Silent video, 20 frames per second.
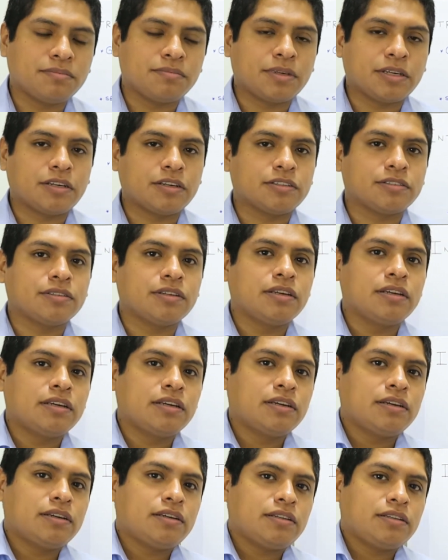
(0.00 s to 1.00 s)
because
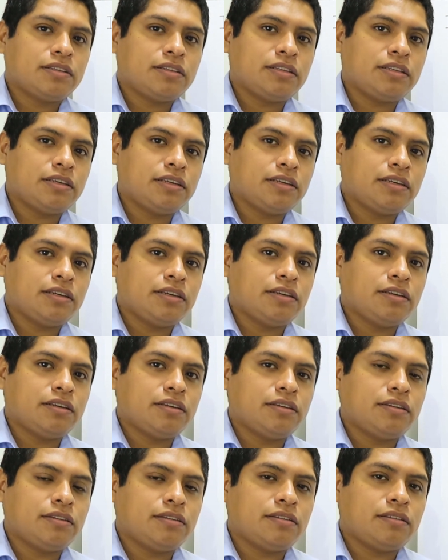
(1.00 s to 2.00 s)

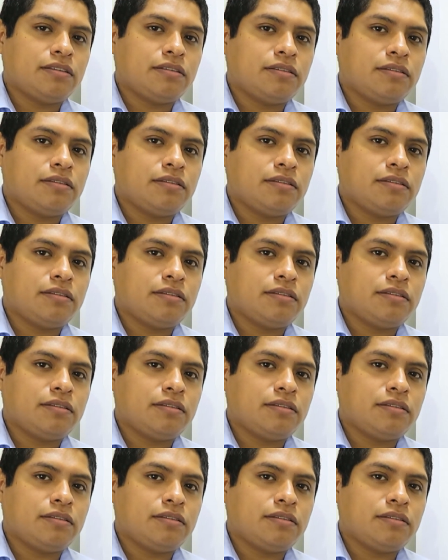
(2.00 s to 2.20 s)
the